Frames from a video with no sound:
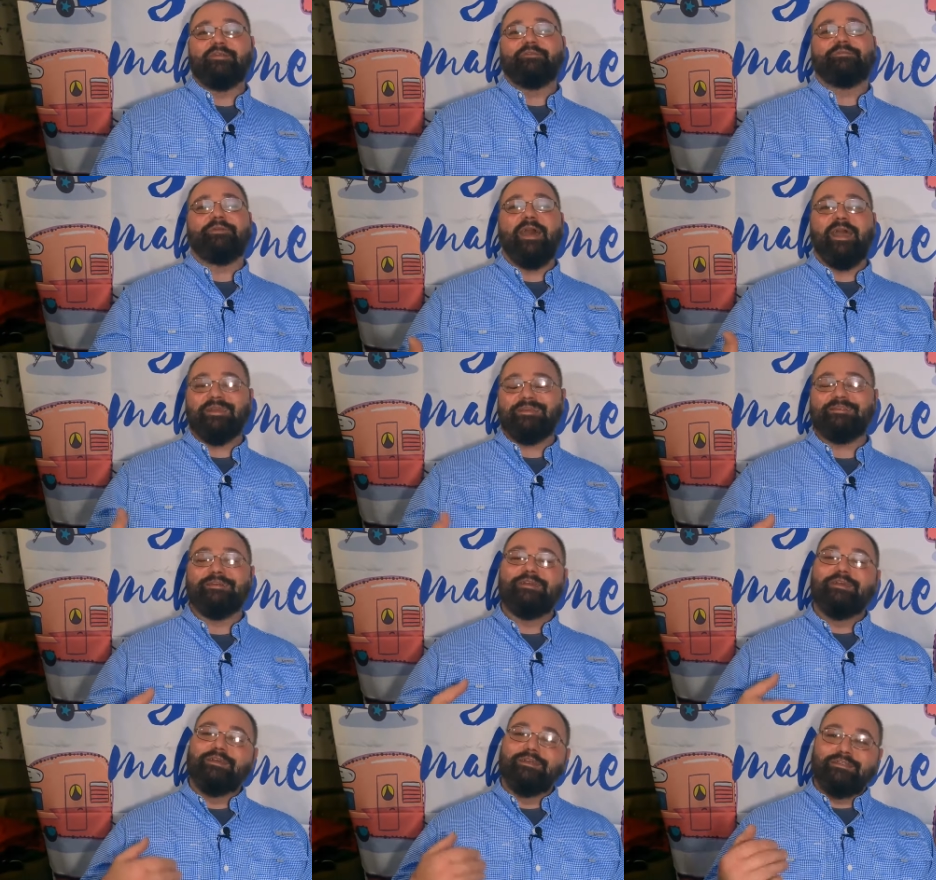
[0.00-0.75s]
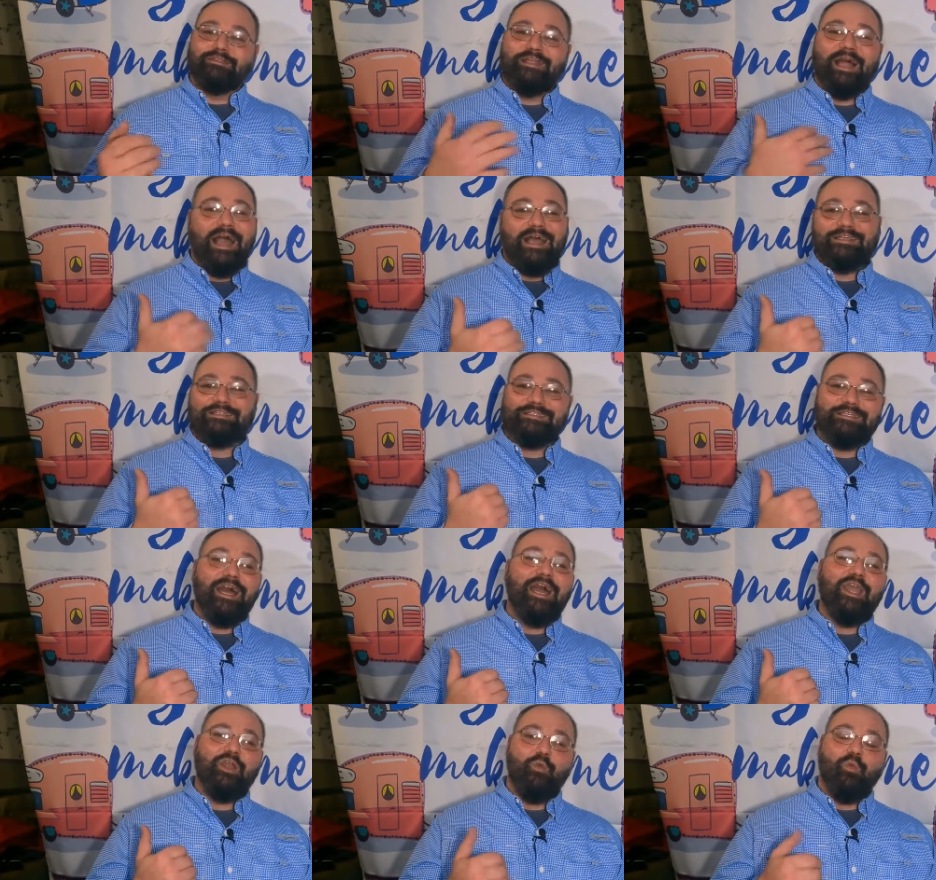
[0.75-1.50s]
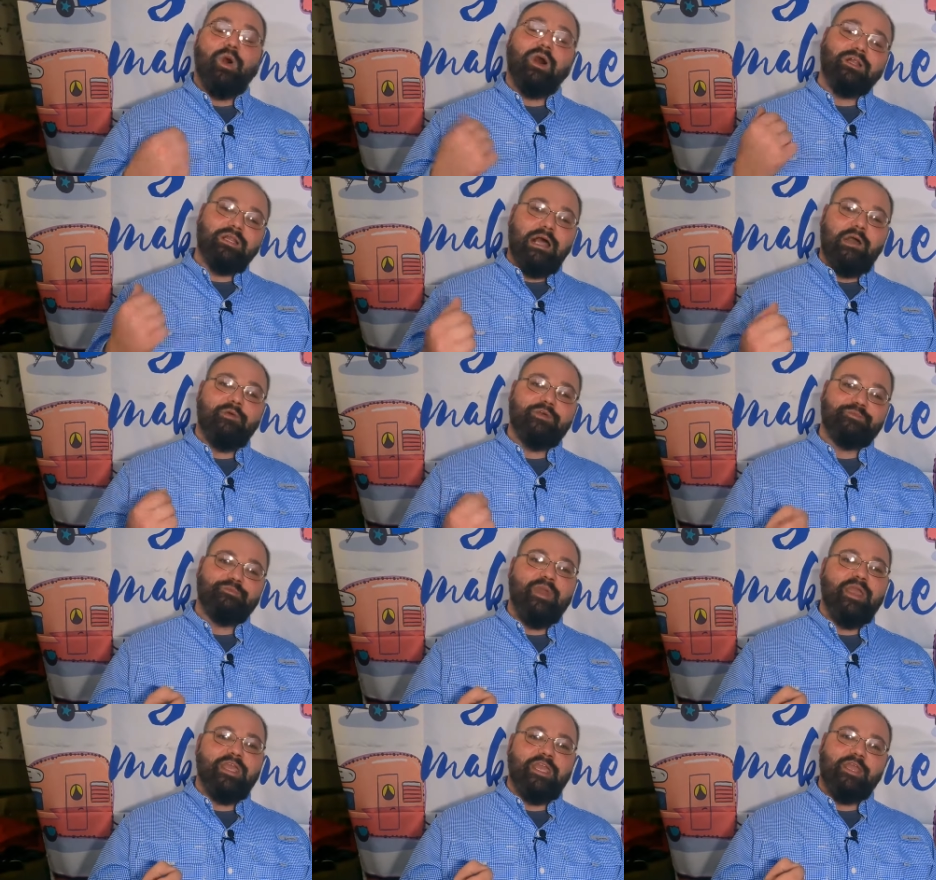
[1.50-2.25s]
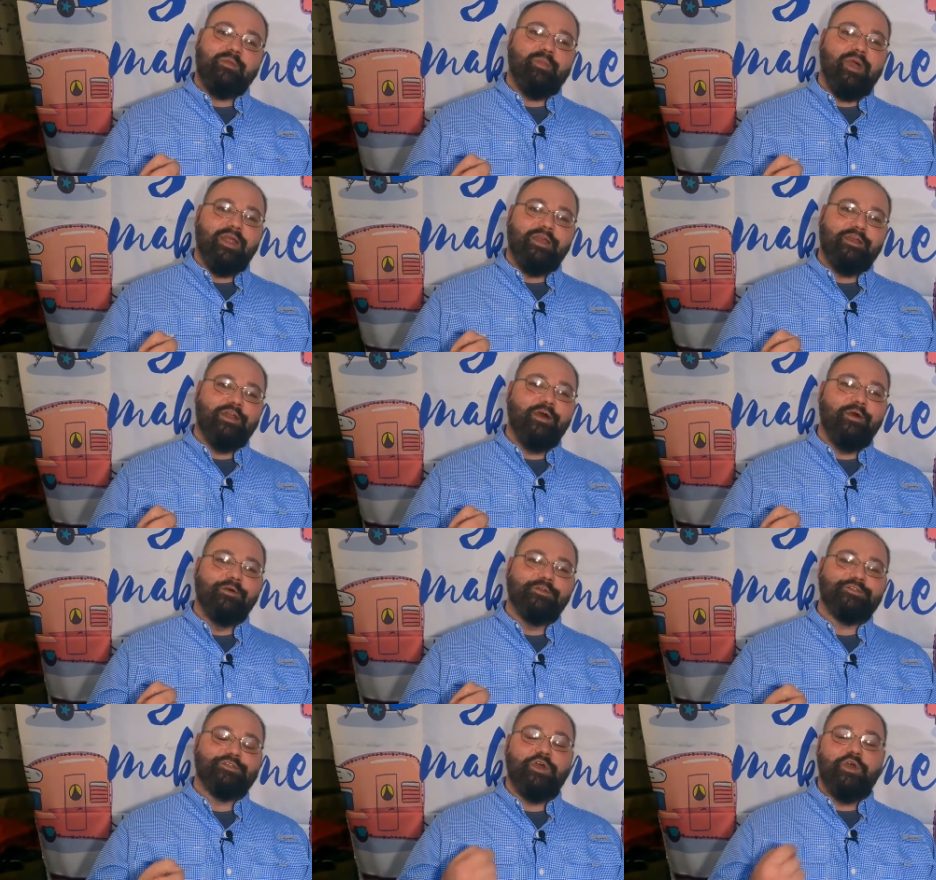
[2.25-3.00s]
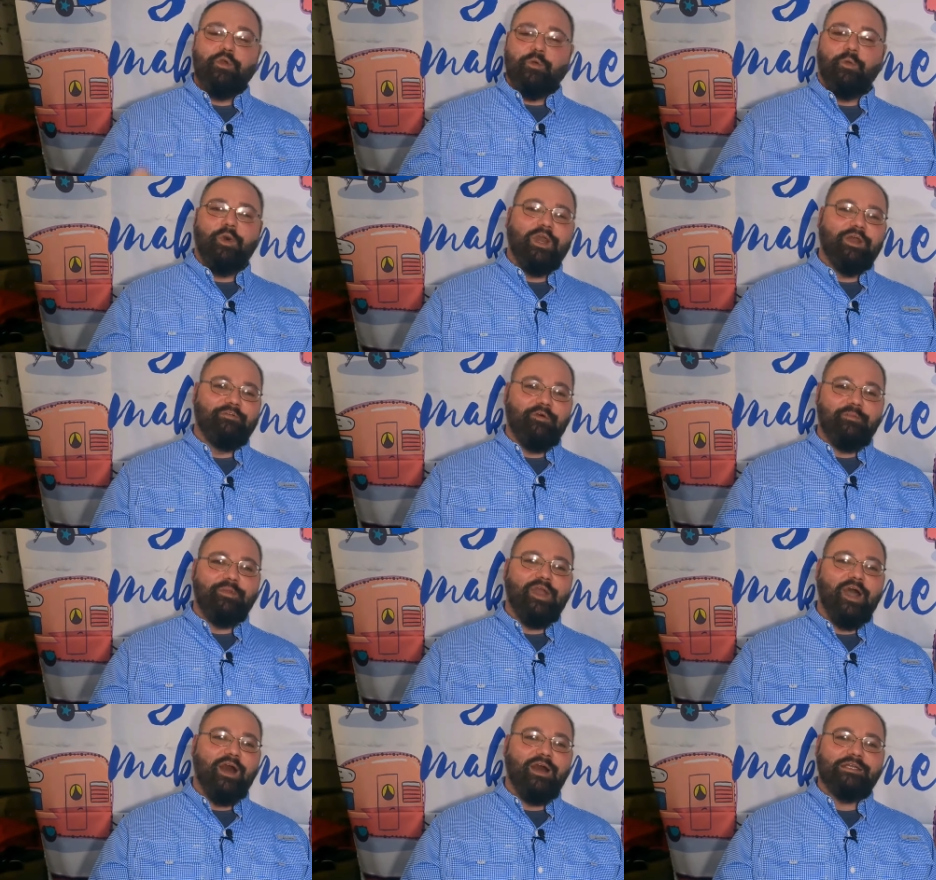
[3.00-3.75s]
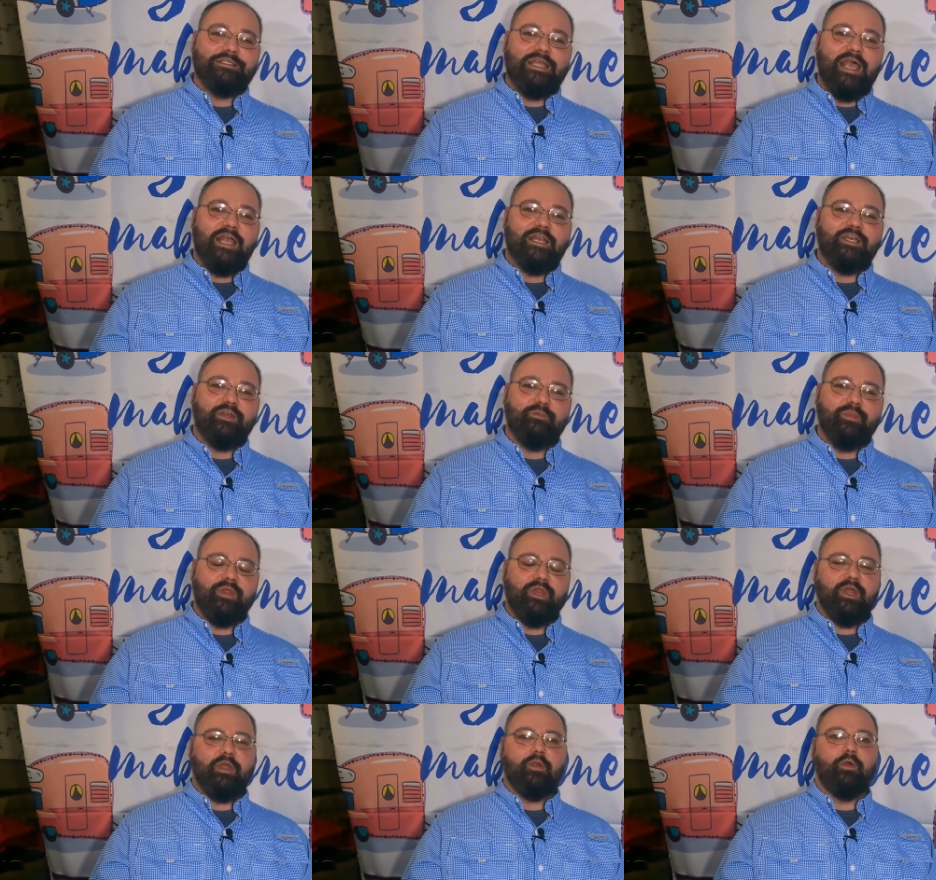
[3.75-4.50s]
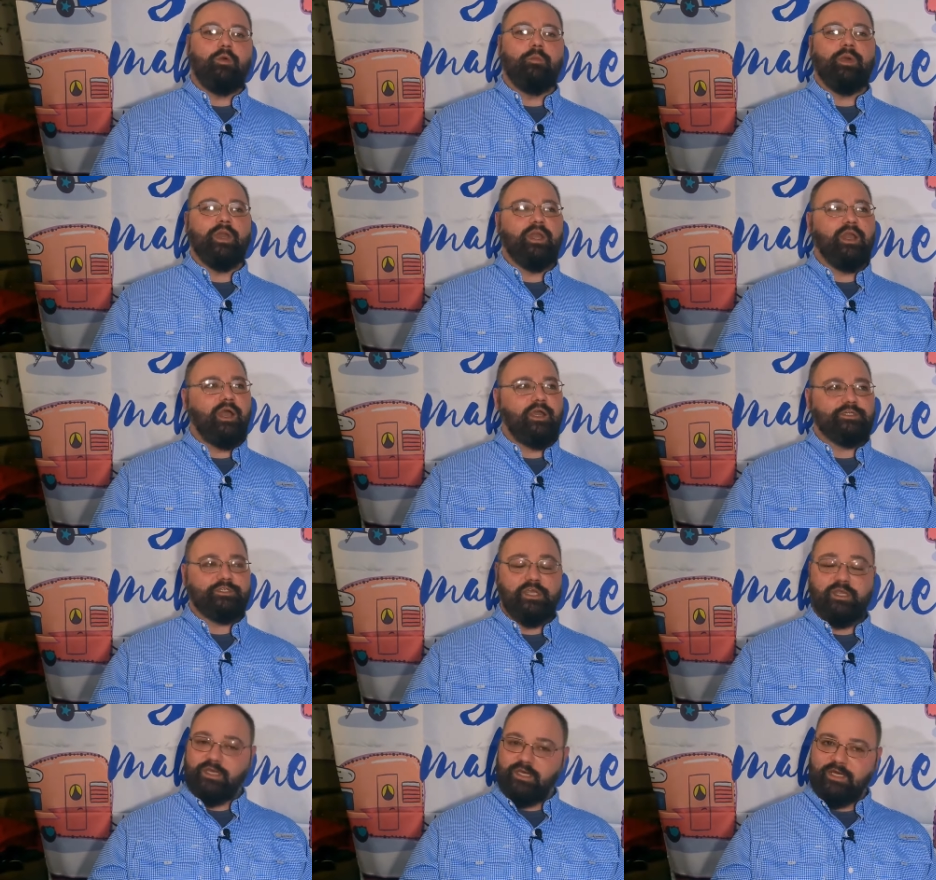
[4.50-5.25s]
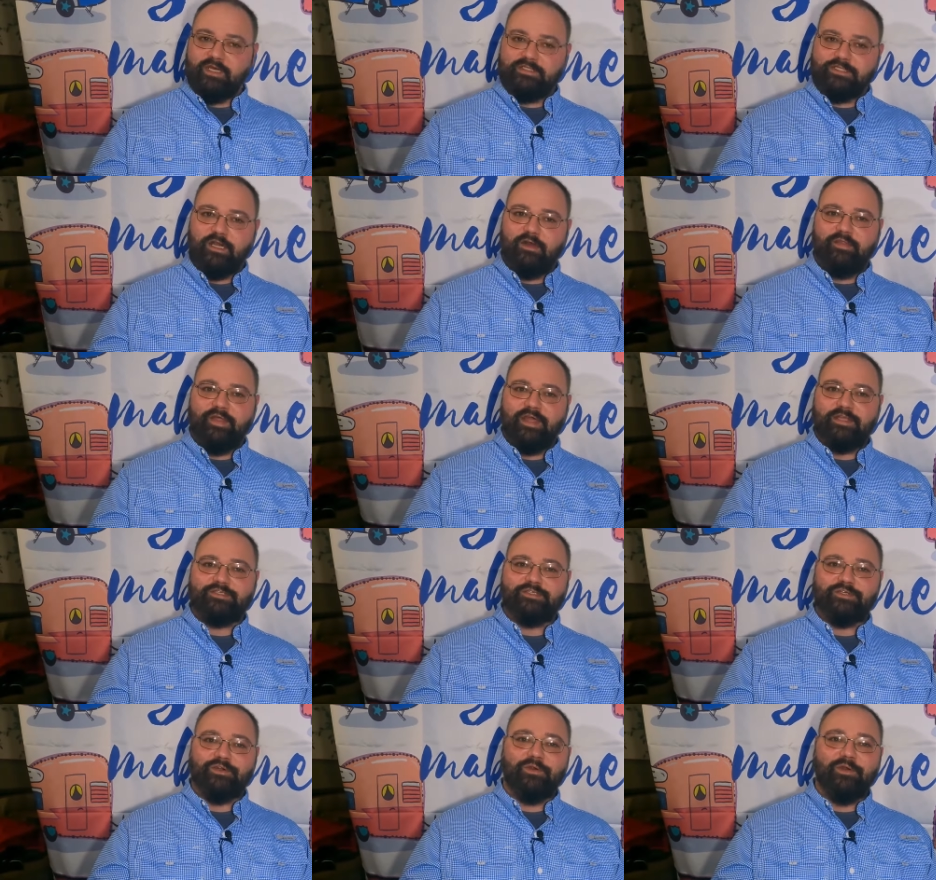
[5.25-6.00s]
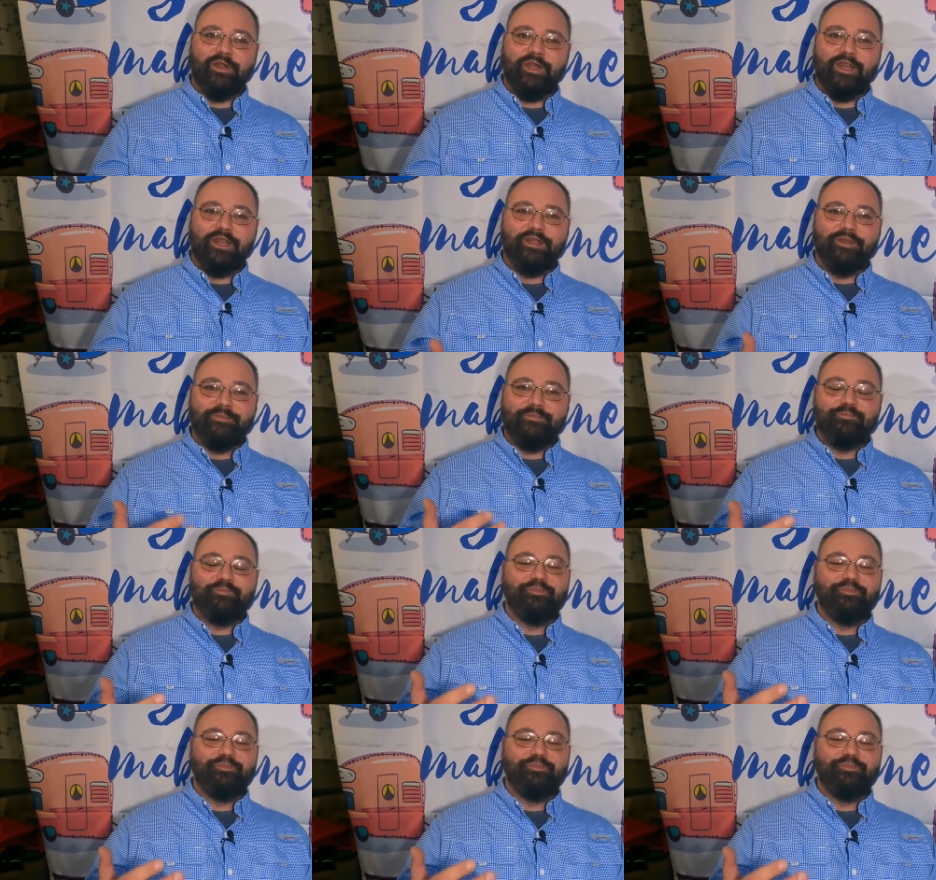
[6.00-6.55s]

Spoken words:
In fact, last night while I was making my notes, one of them contacted me like, oh my gosh, I need to tell that story.